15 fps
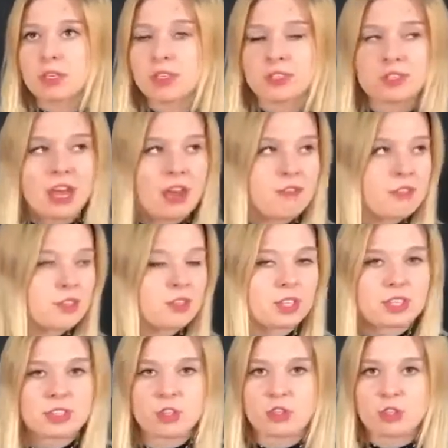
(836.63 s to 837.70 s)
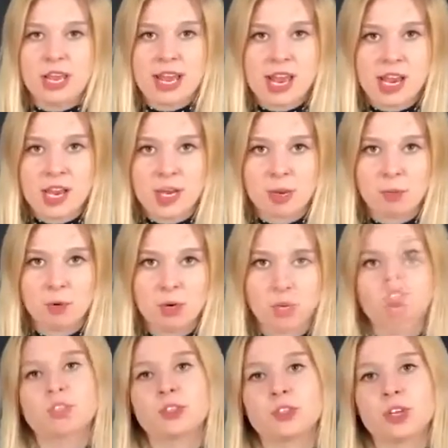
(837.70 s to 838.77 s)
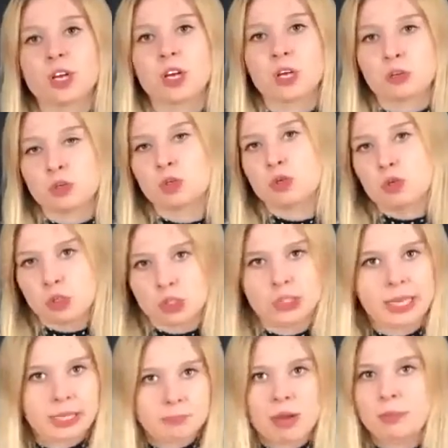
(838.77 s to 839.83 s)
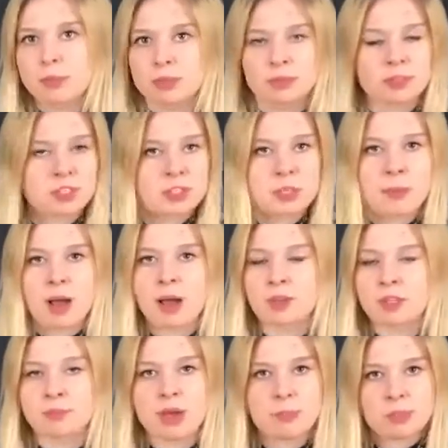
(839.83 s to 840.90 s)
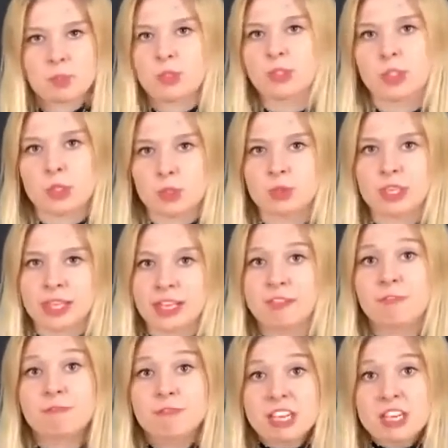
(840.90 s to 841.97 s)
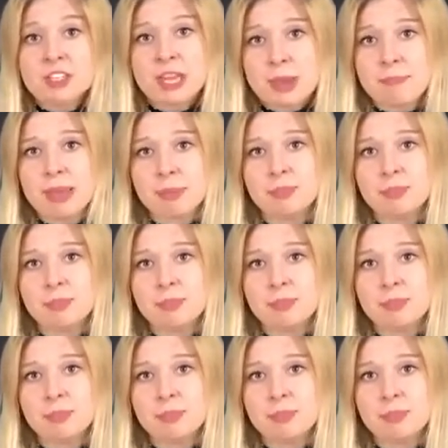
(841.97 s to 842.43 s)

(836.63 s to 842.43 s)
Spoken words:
it doesn't have this condition anymore. And usually, like the mummies, what do? They like feed their